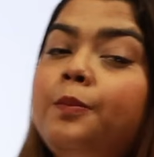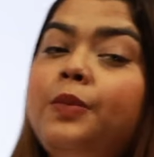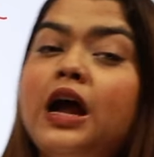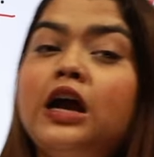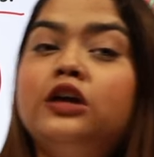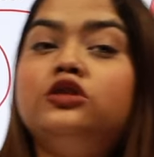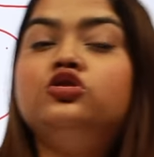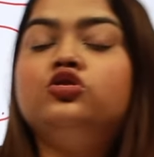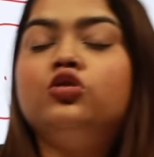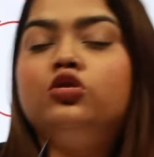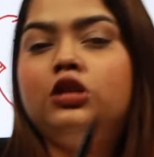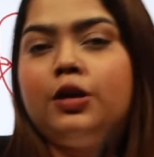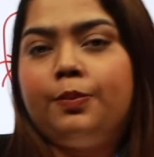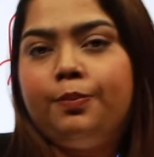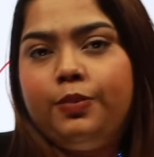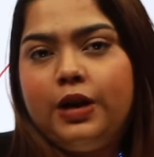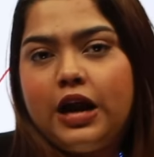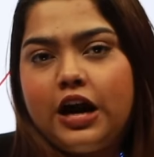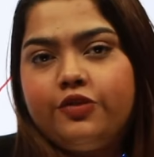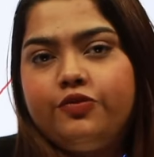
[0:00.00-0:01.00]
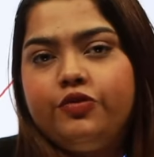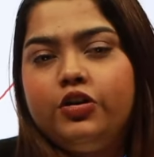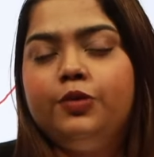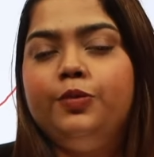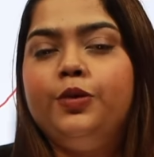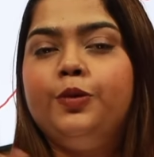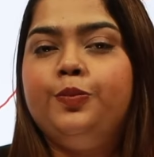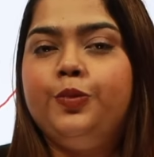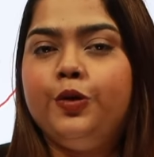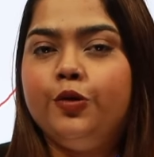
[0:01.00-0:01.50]
blood, so the blood will
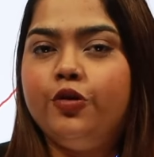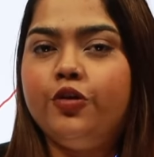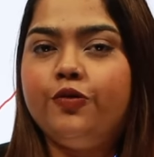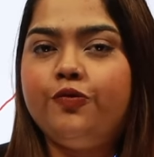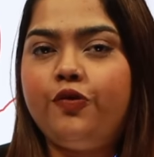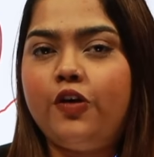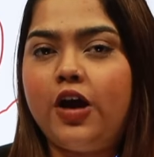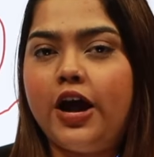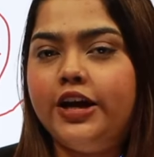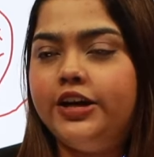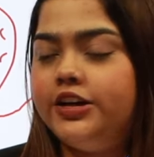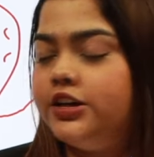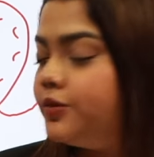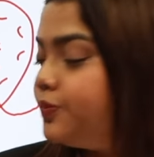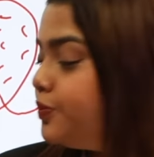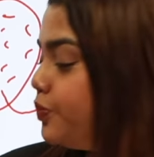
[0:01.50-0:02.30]
be purified.